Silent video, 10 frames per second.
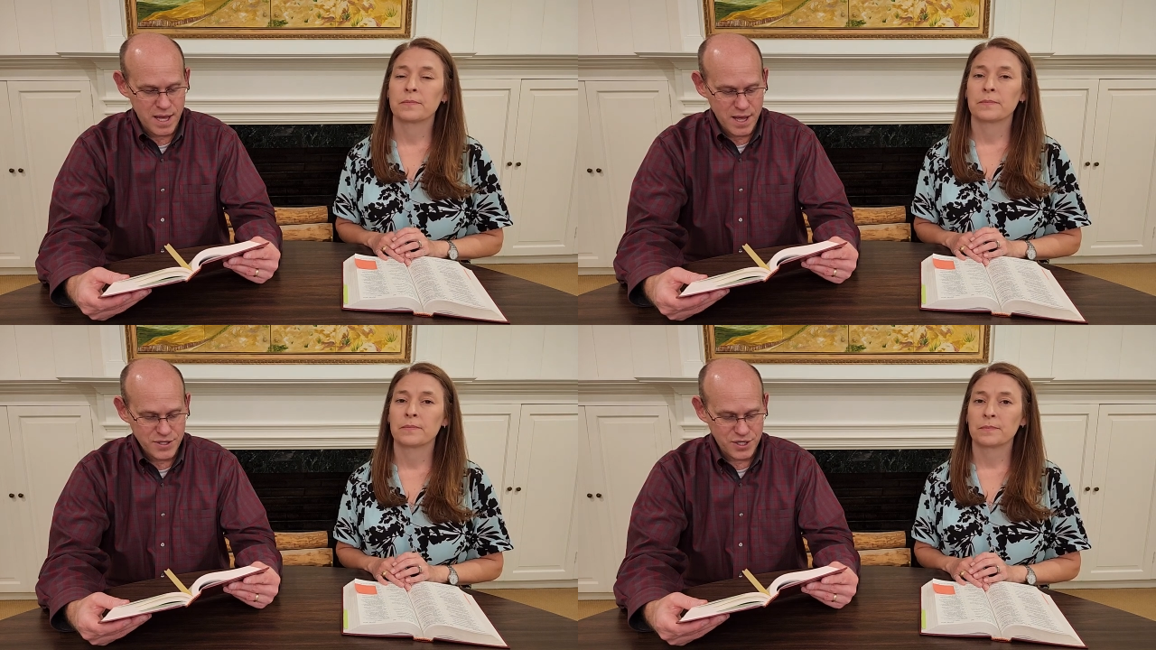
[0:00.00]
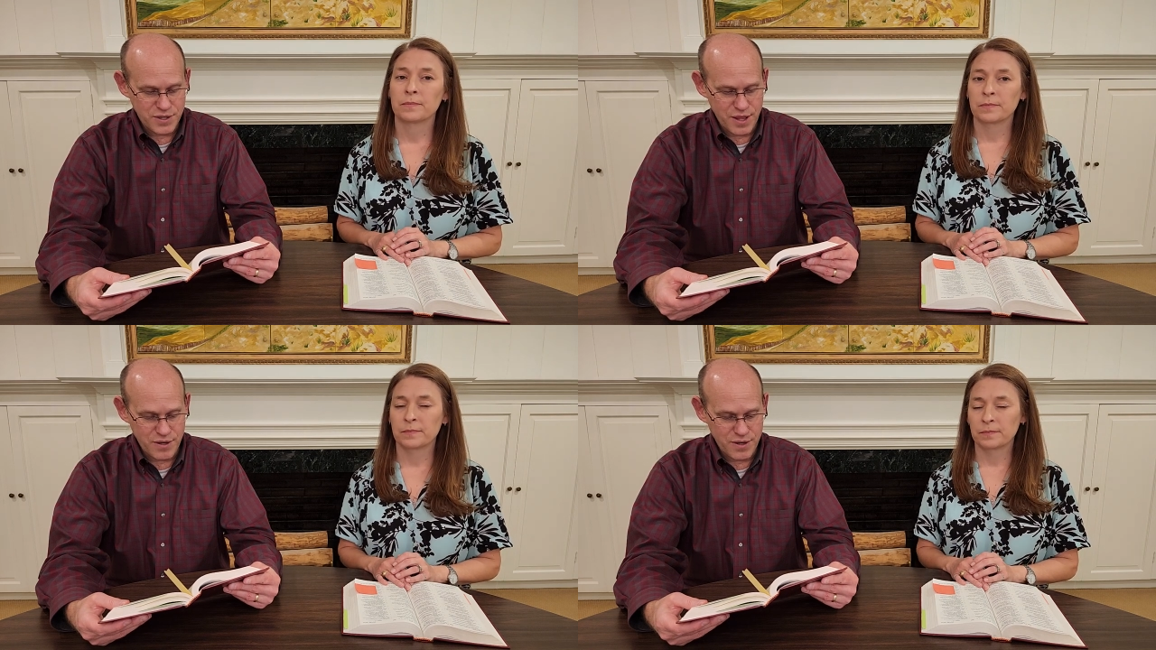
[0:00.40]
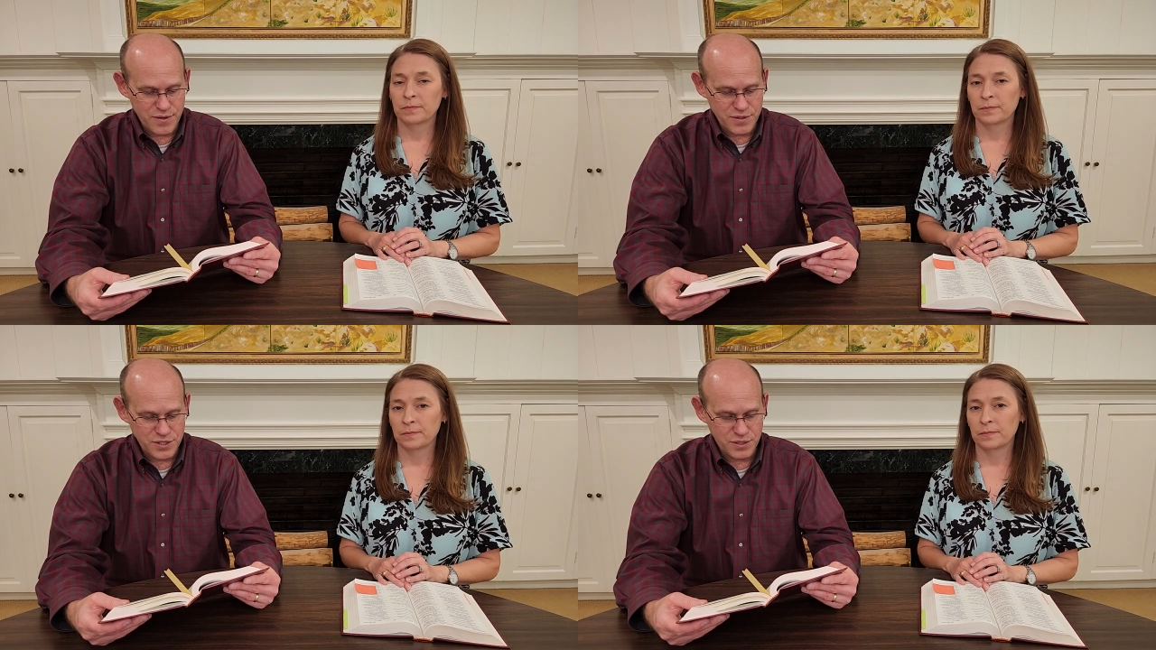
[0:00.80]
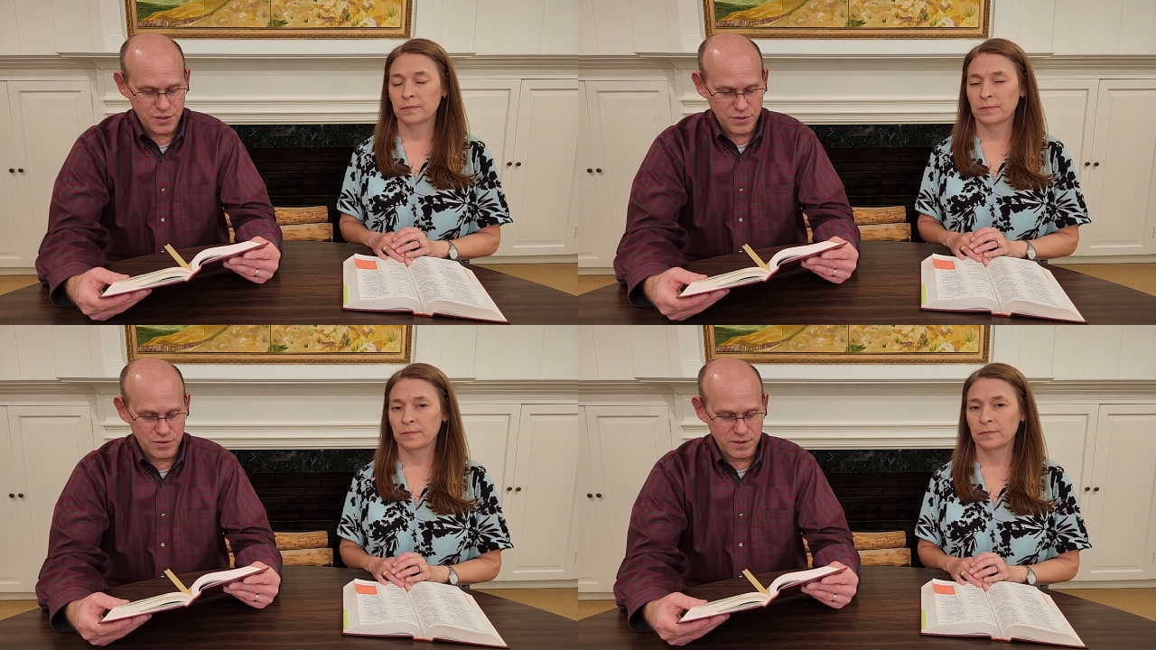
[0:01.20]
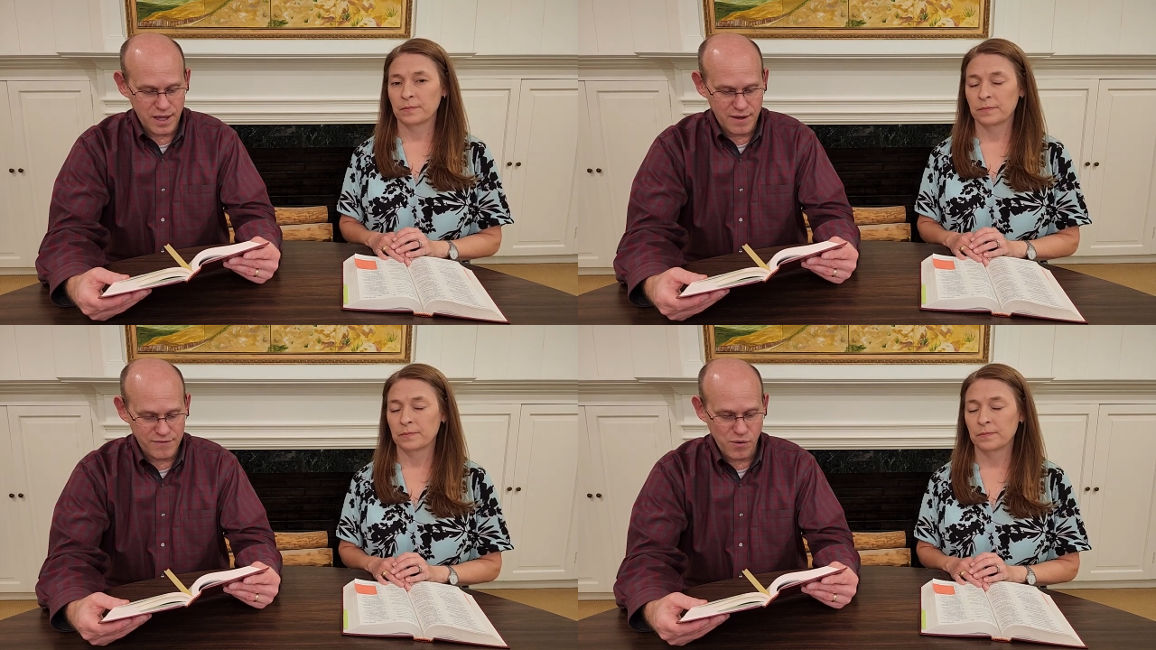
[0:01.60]
Speaker 1: so that those who
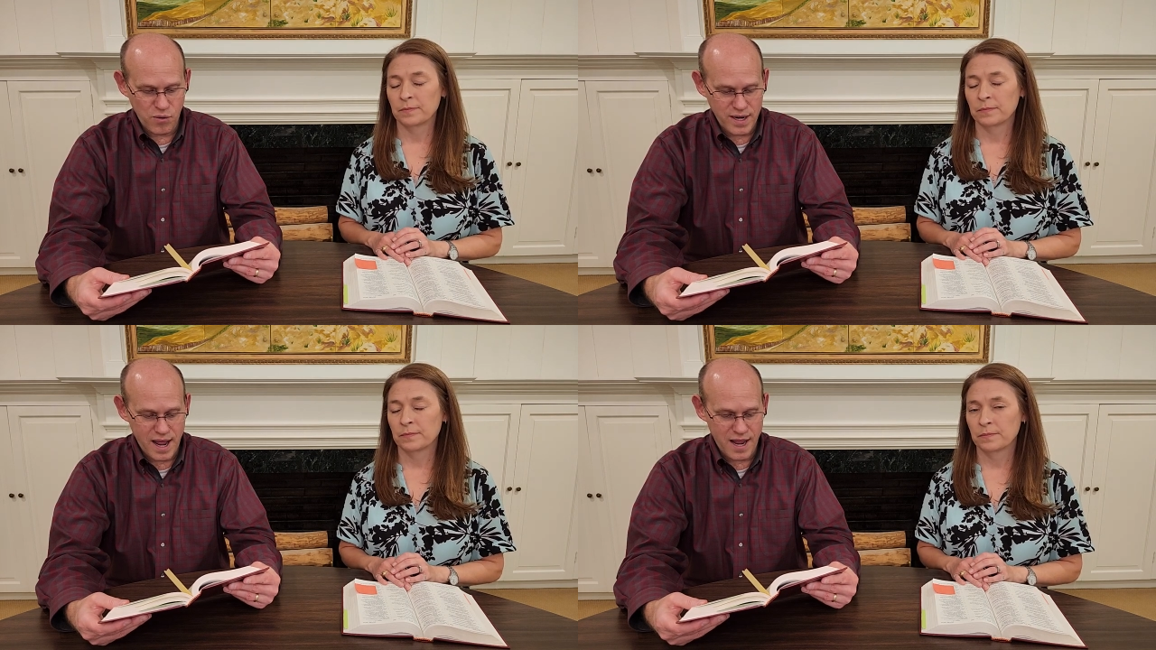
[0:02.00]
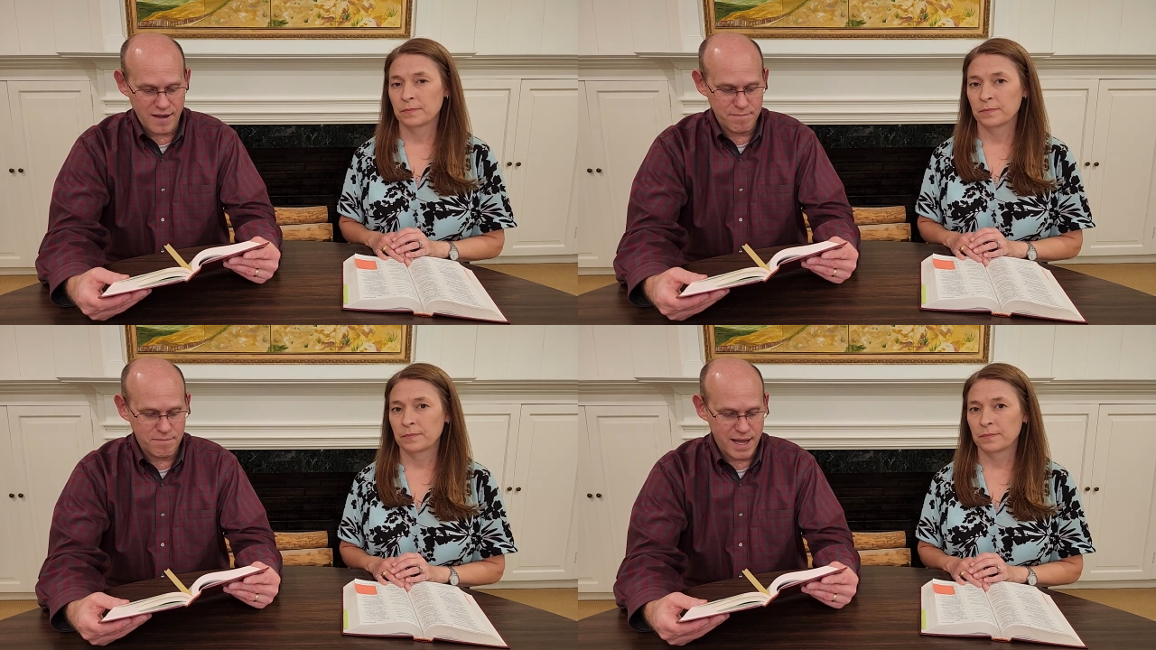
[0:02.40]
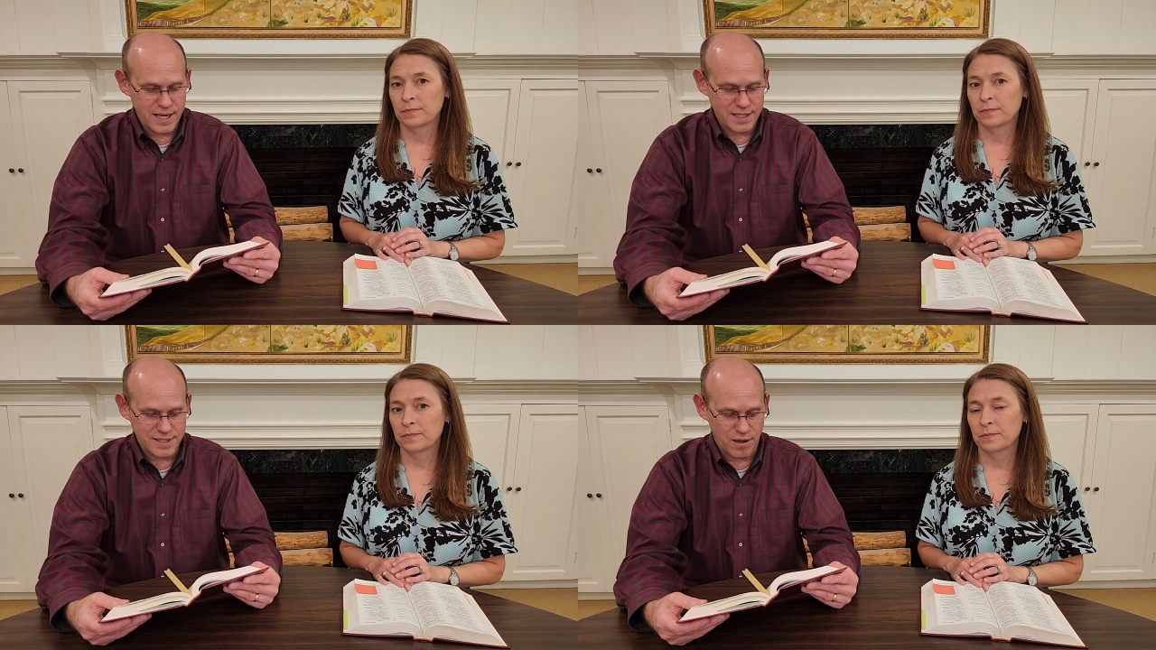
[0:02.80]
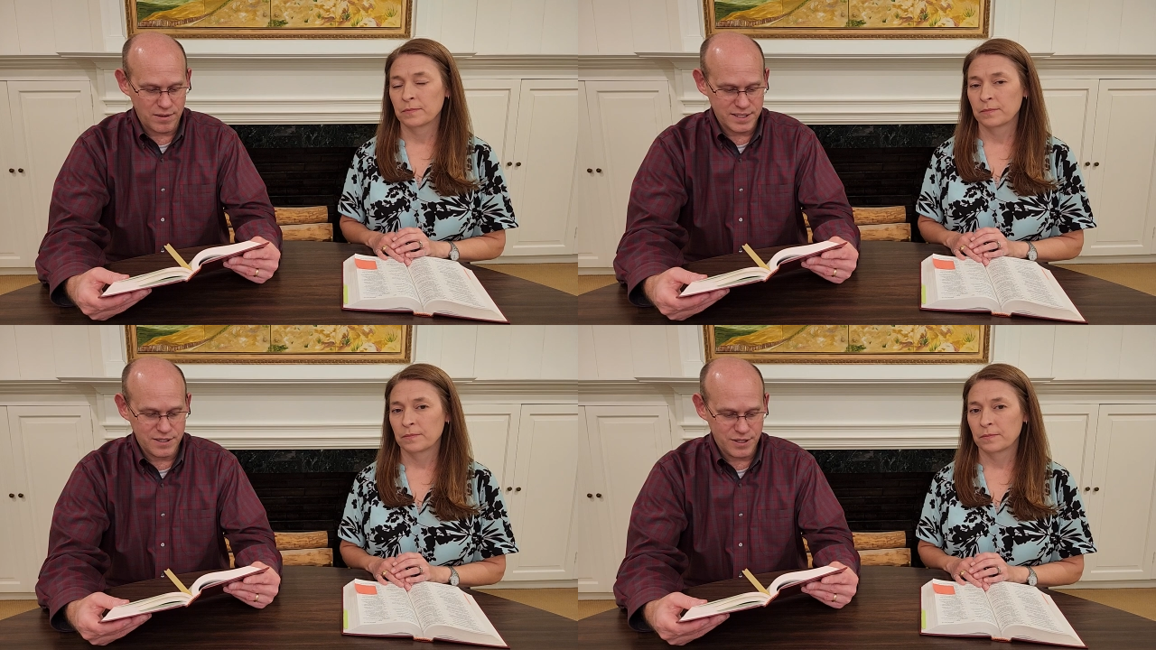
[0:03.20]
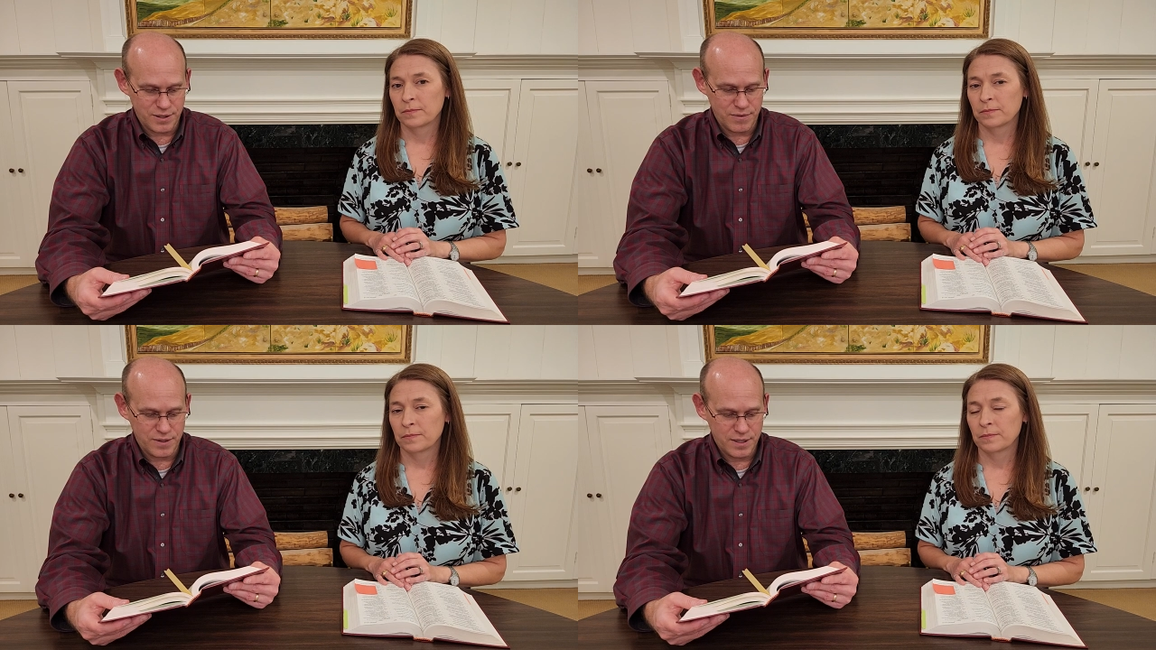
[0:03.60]
love your name may exalt in you.